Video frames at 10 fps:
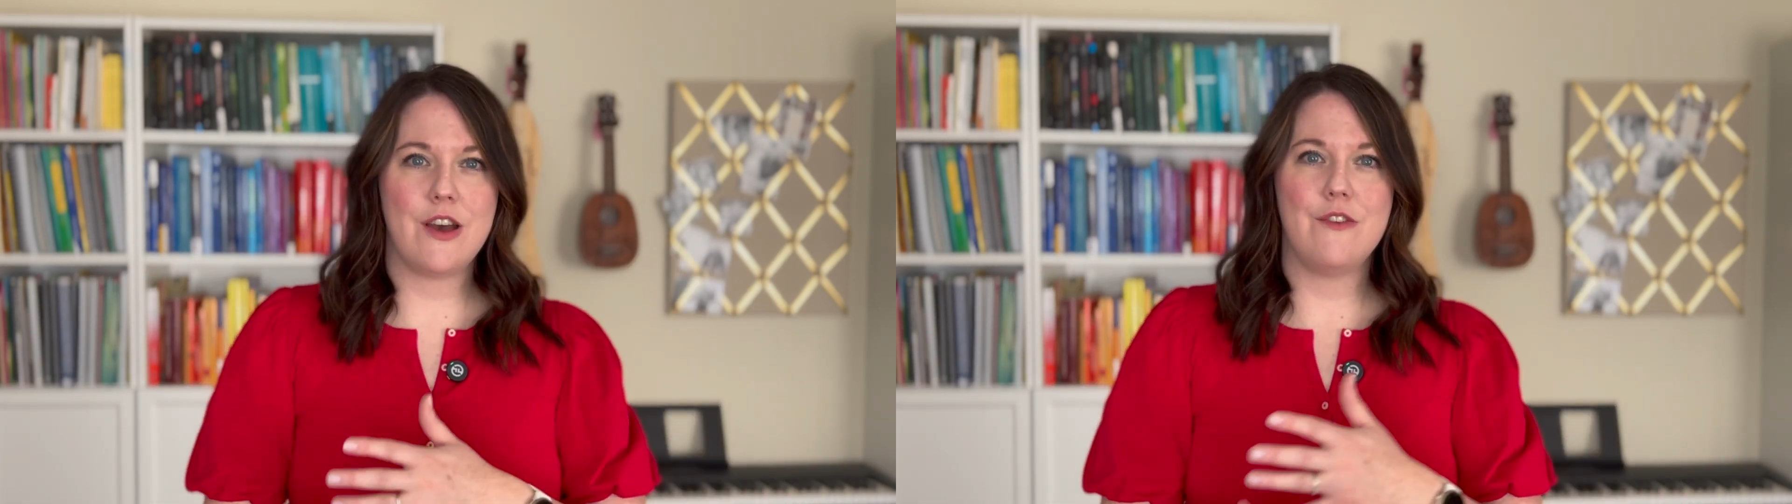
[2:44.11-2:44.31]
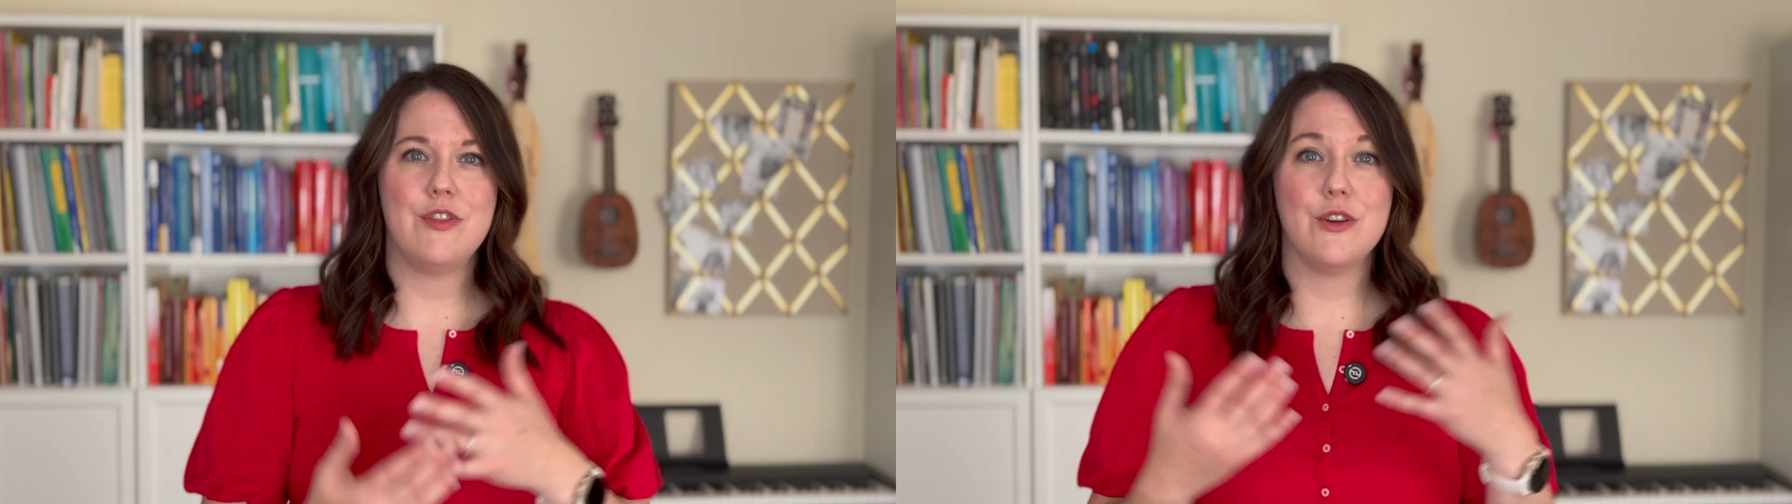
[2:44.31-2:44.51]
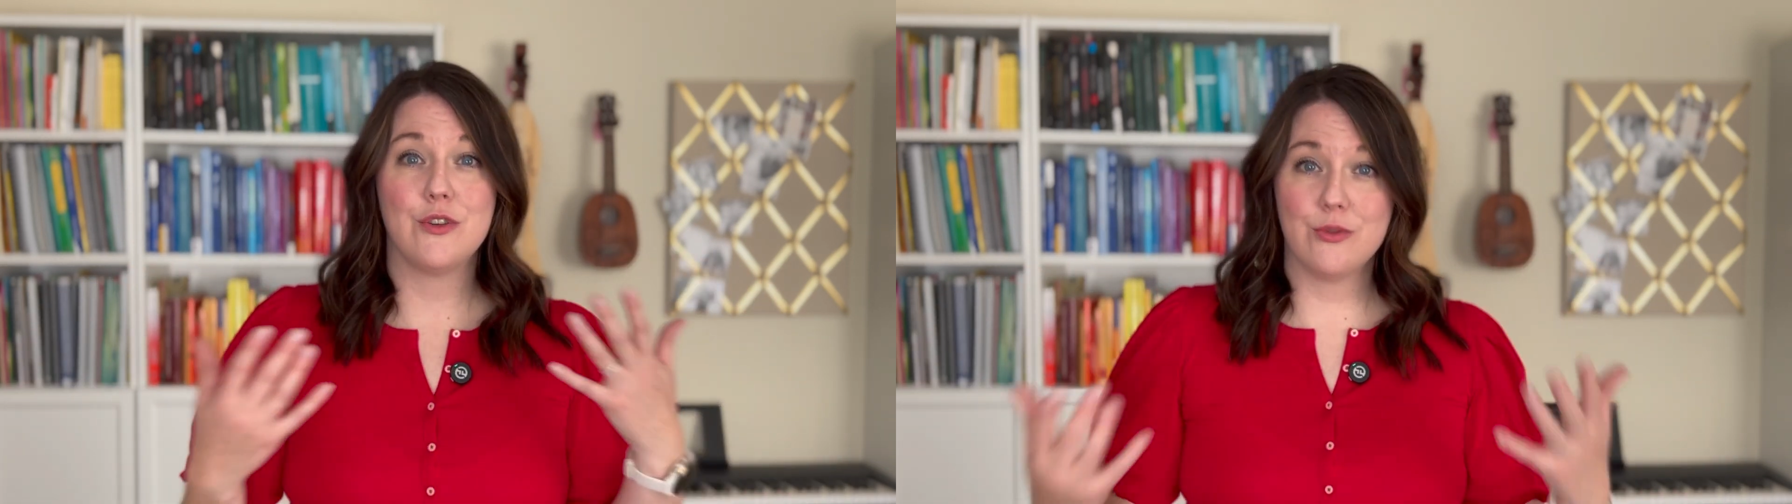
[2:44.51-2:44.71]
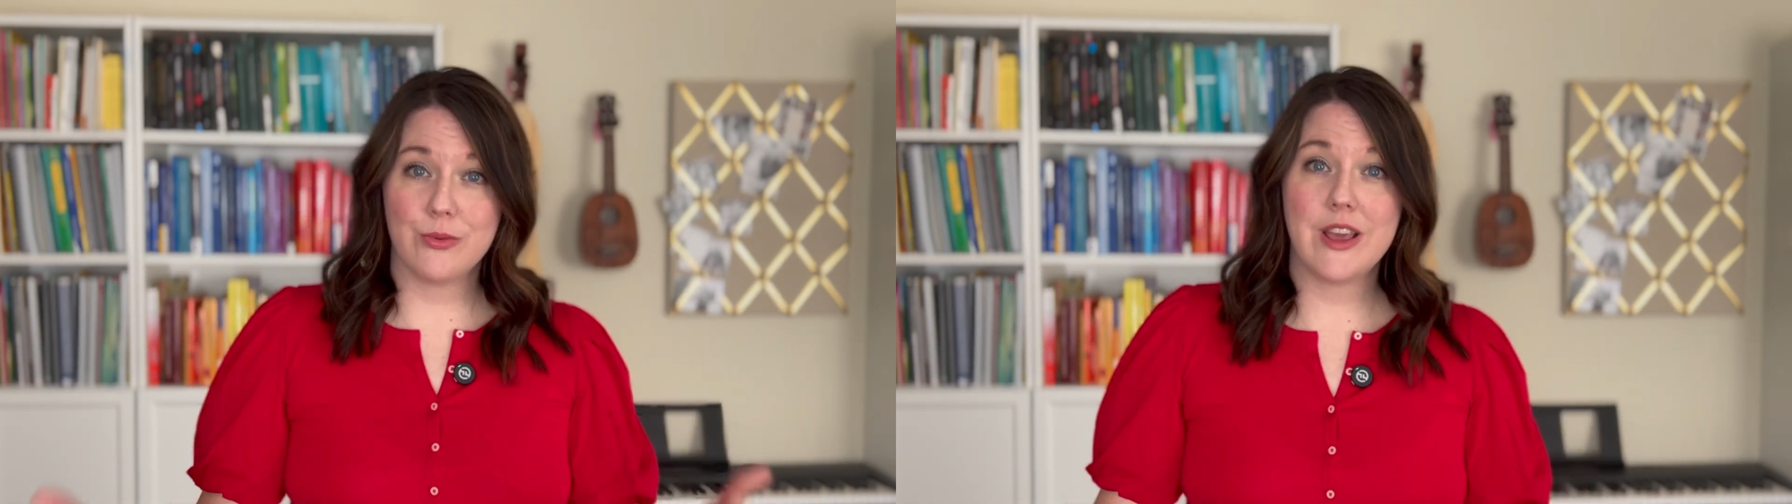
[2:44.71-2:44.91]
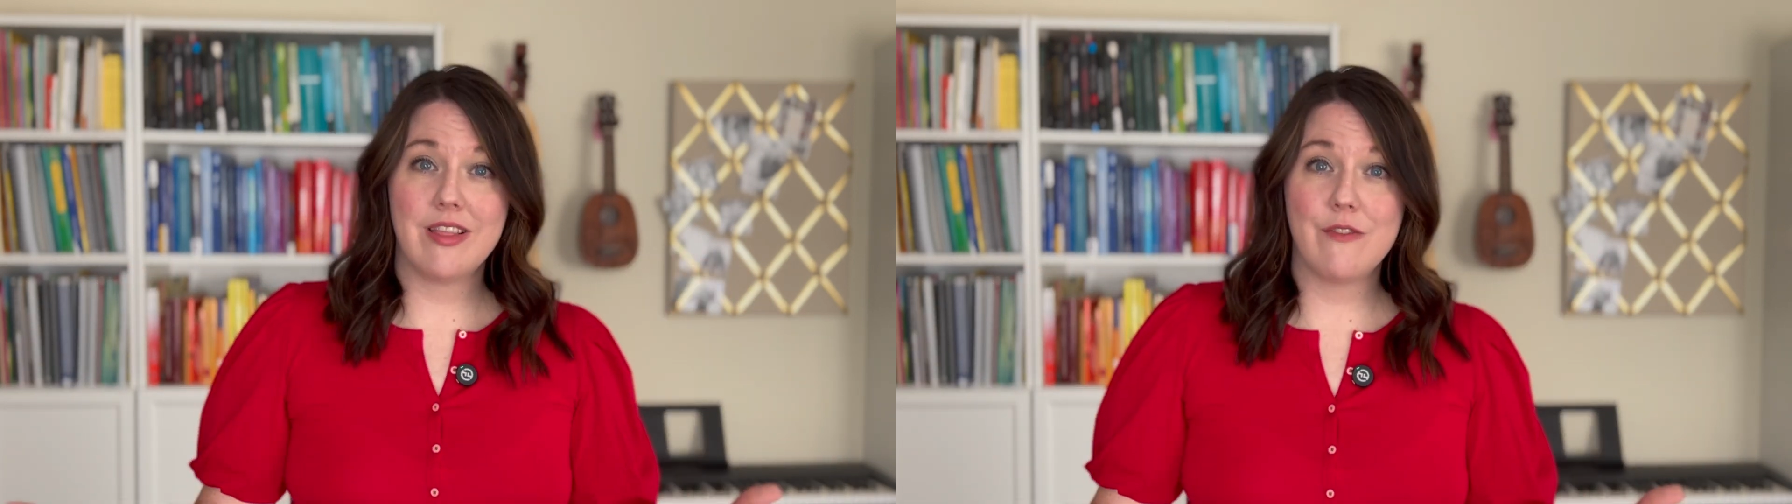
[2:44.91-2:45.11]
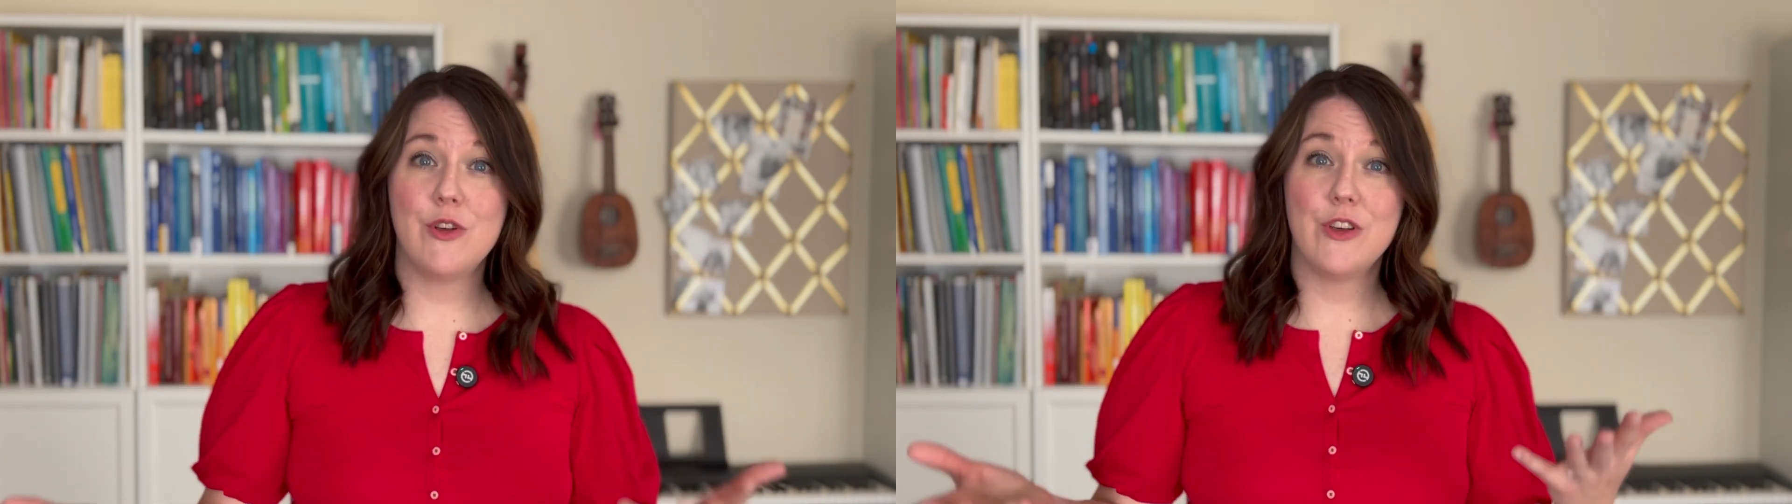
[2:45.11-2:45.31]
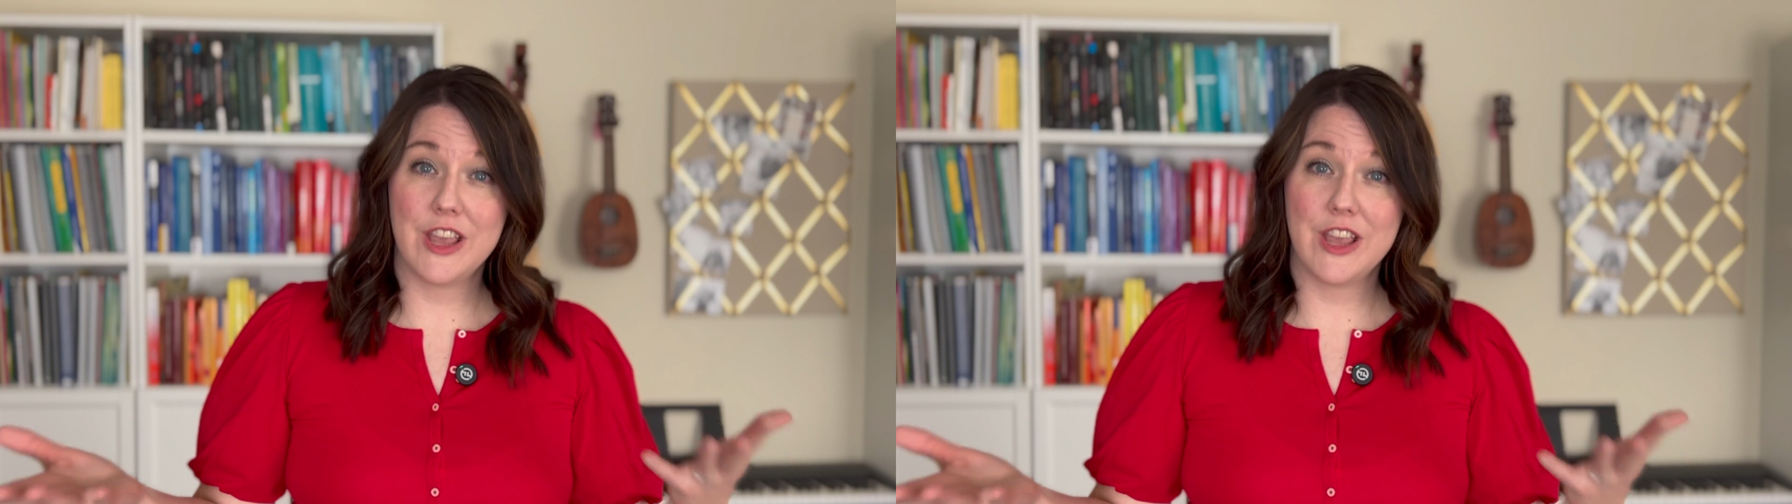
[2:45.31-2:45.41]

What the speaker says: of their grade level